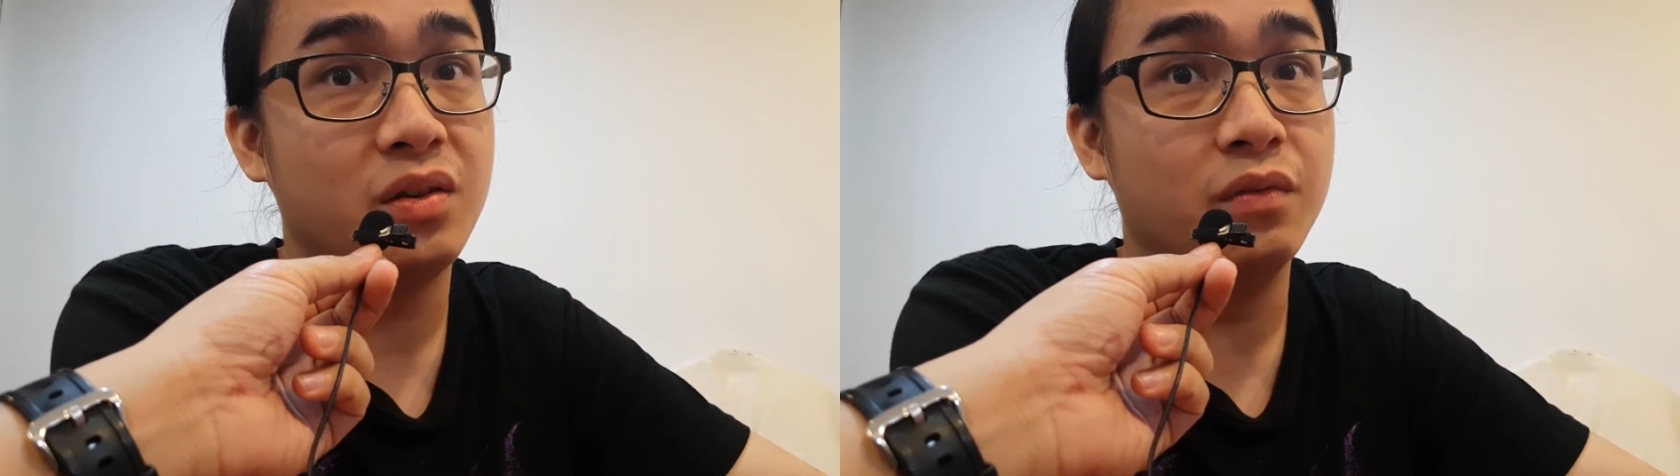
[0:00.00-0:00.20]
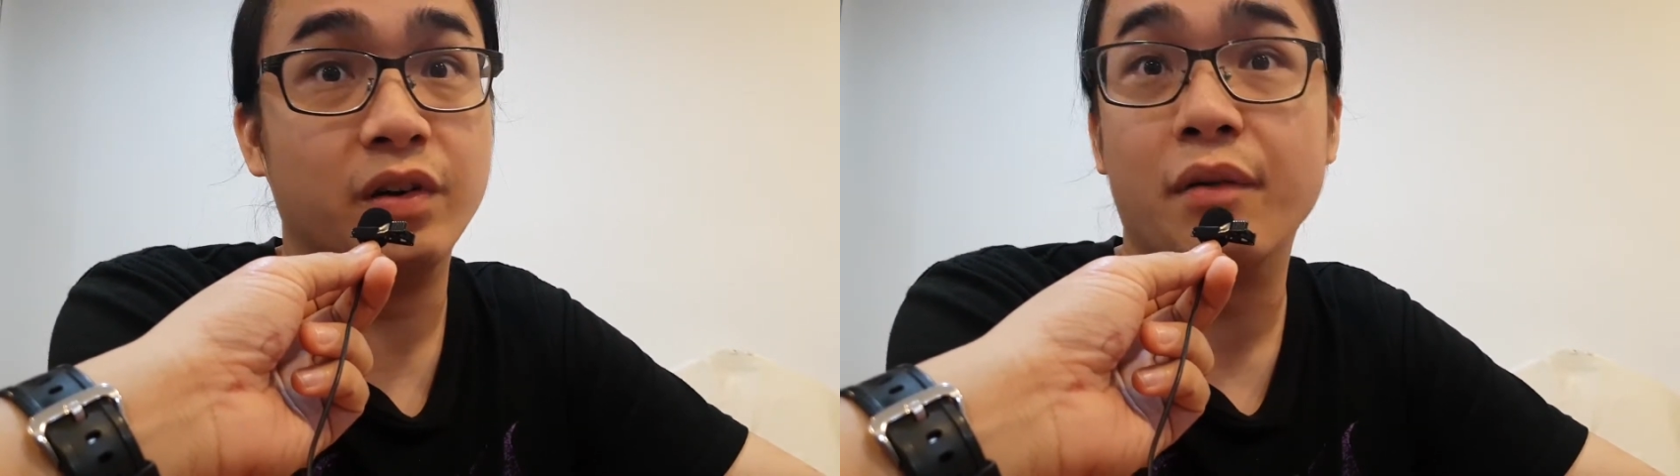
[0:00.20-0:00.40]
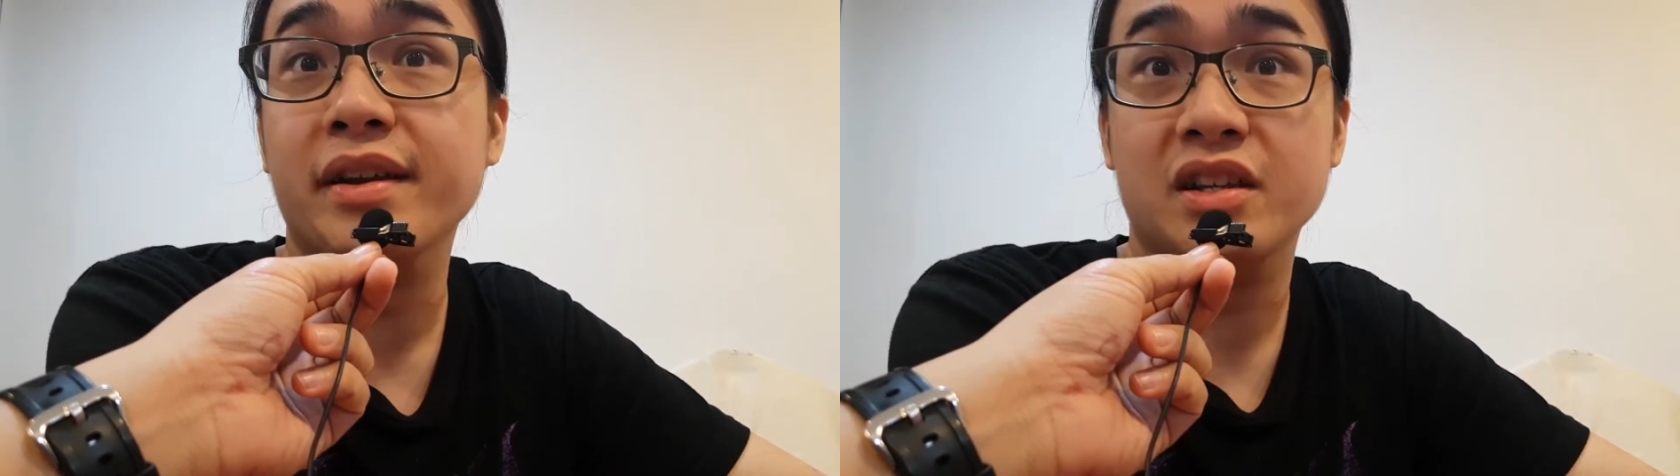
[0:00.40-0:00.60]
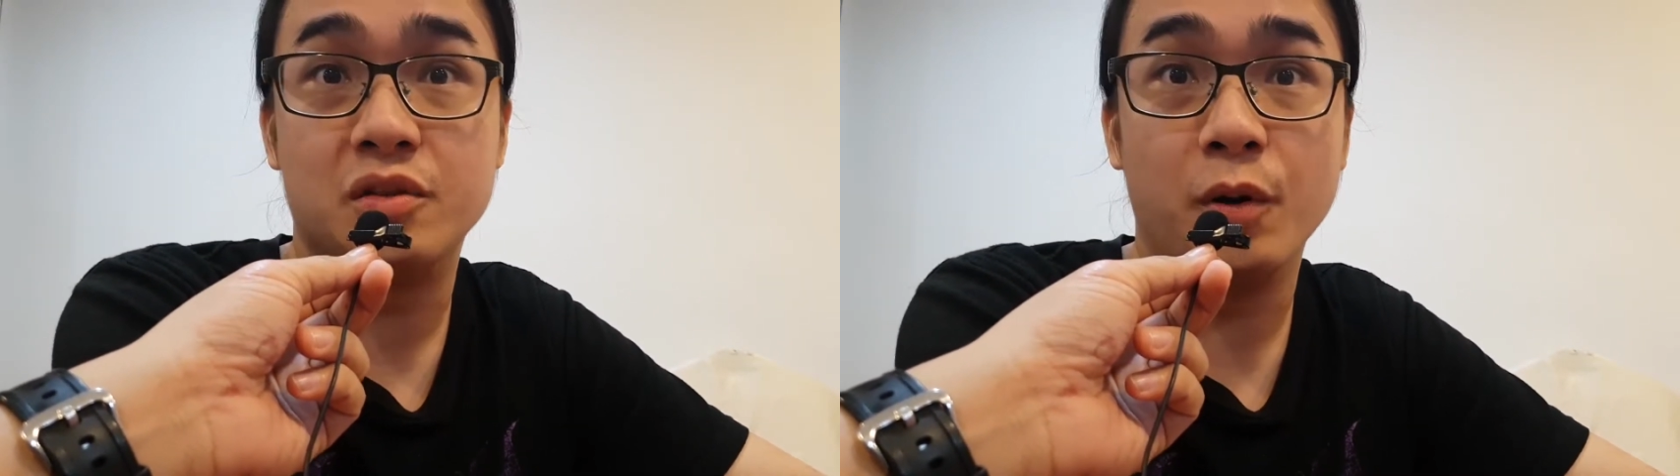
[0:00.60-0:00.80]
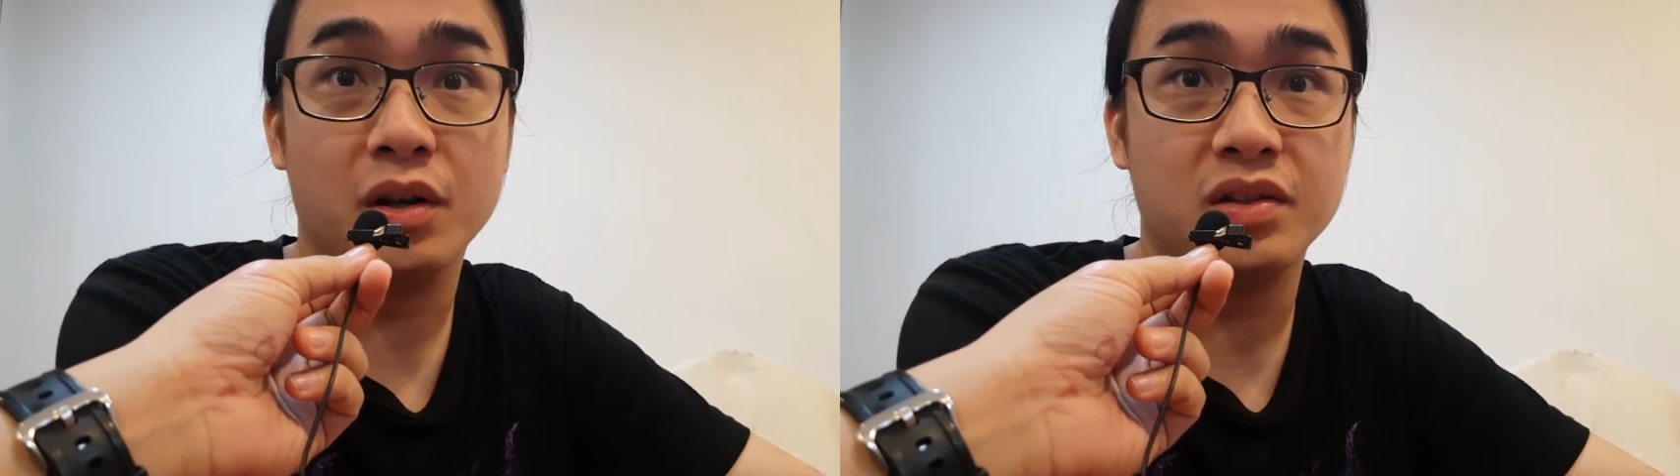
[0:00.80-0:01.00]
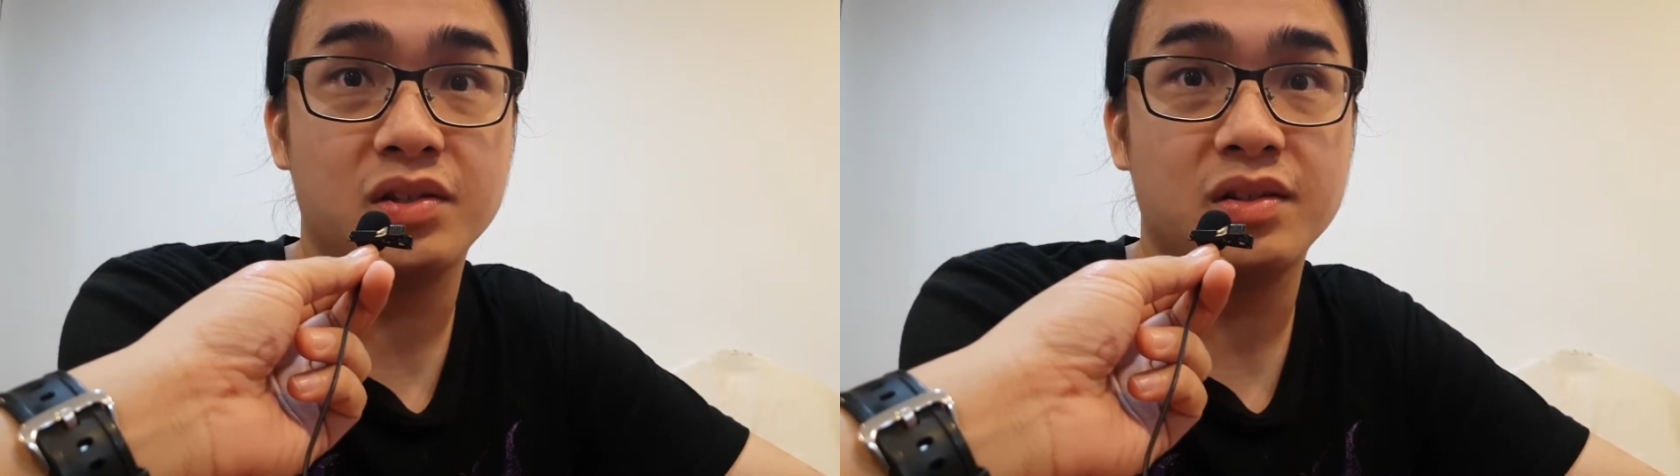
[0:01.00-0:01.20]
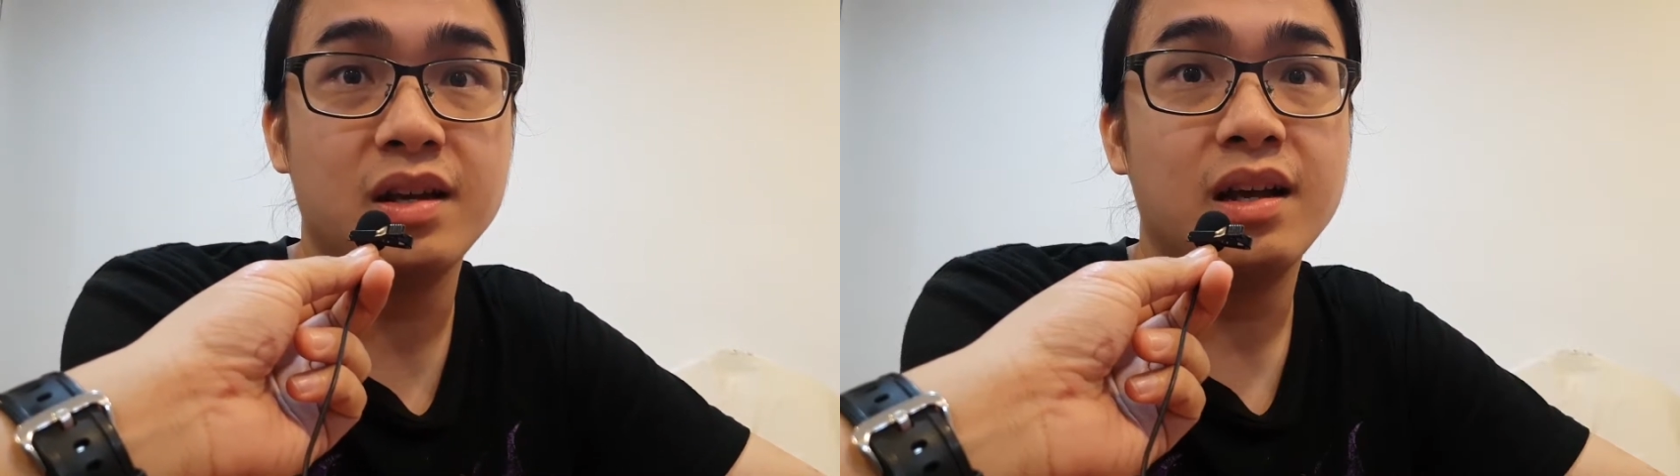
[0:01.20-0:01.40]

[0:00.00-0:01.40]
Very esports